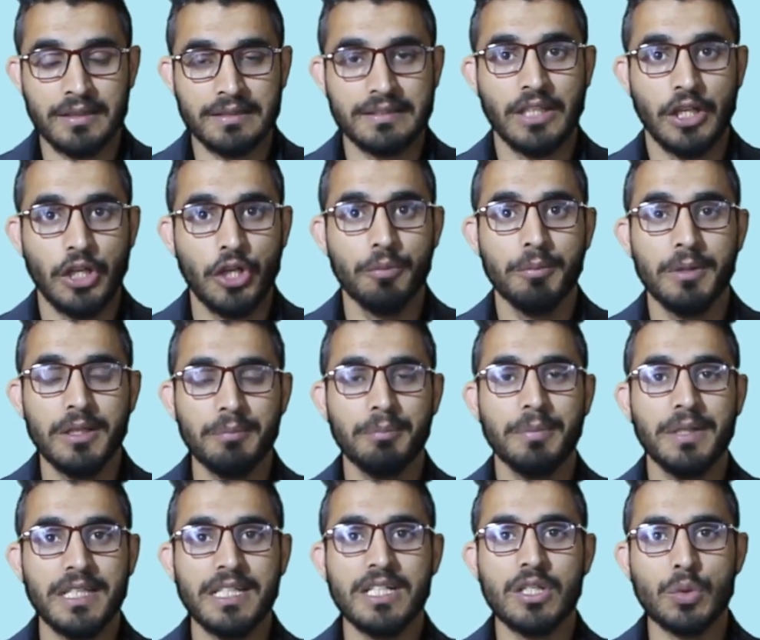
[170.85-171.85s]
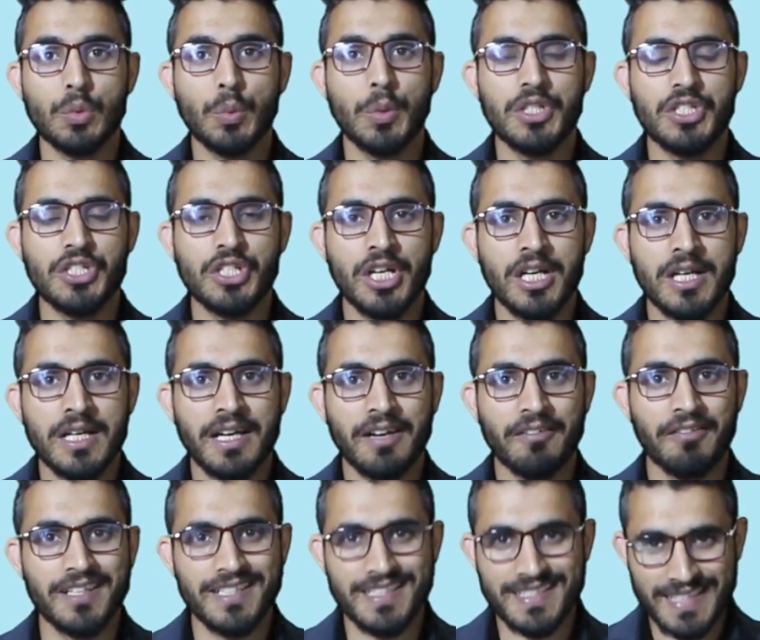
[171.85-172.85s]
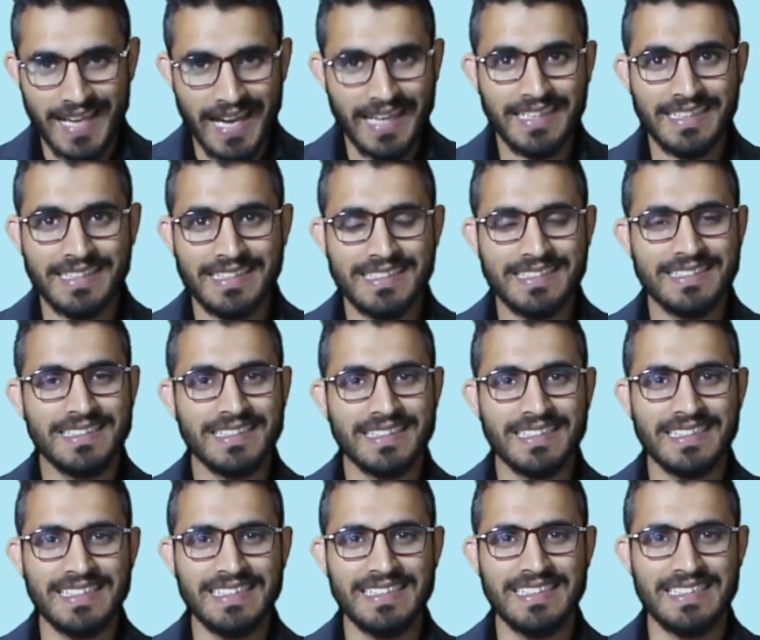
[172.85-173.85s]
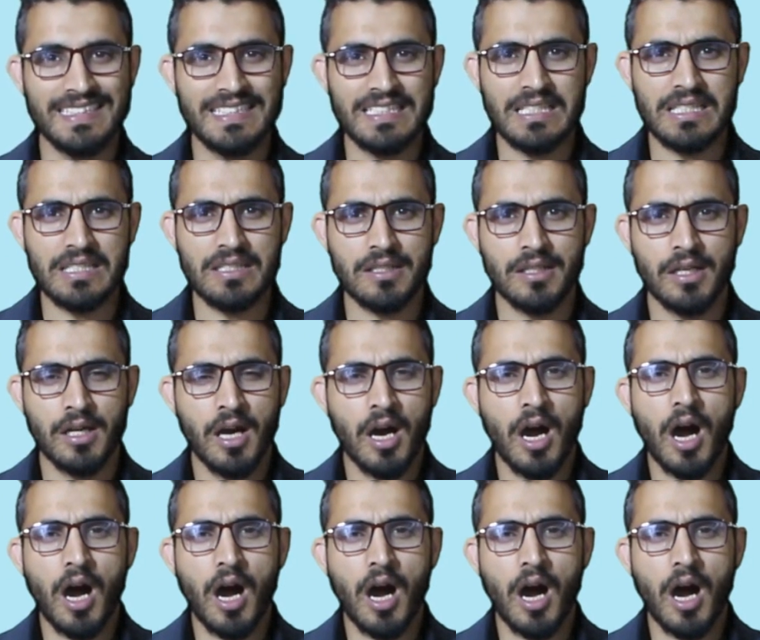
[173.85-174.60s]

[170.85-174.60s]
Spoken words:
The human beings which reside the East